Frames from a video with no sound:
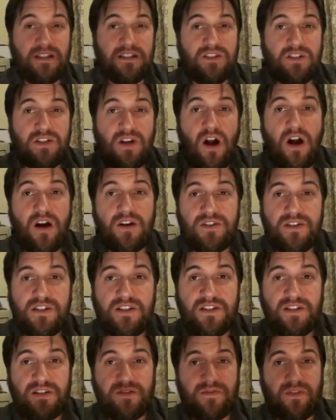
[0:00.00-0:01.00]
It
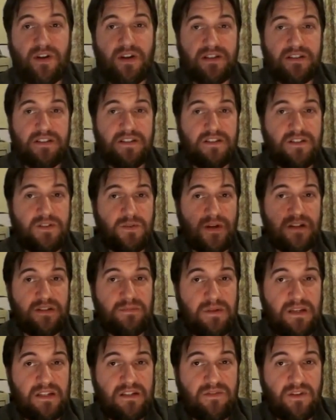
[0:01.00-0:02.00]
charges devices,
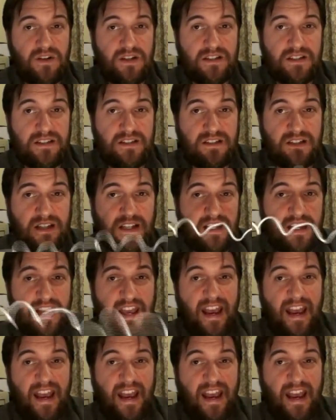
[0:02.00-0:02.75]
USB devices,